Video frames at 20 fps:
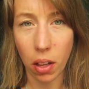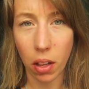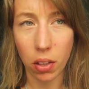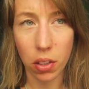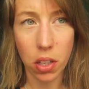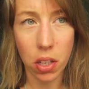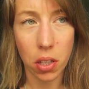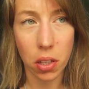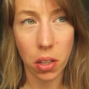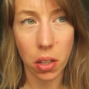
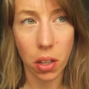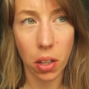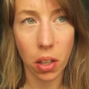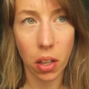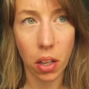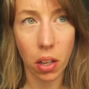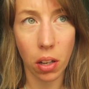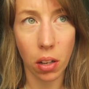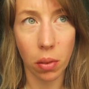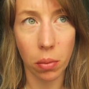
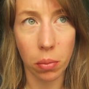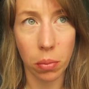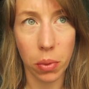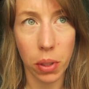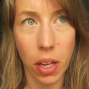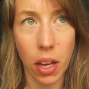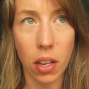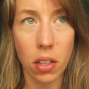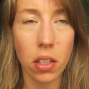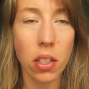until
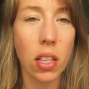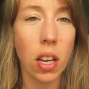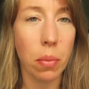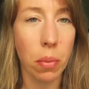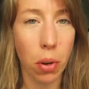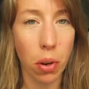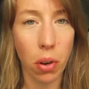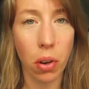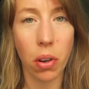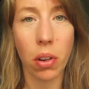yeah,
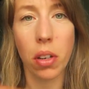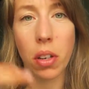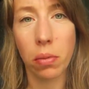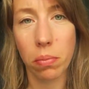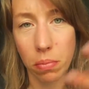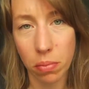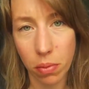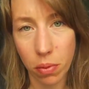summer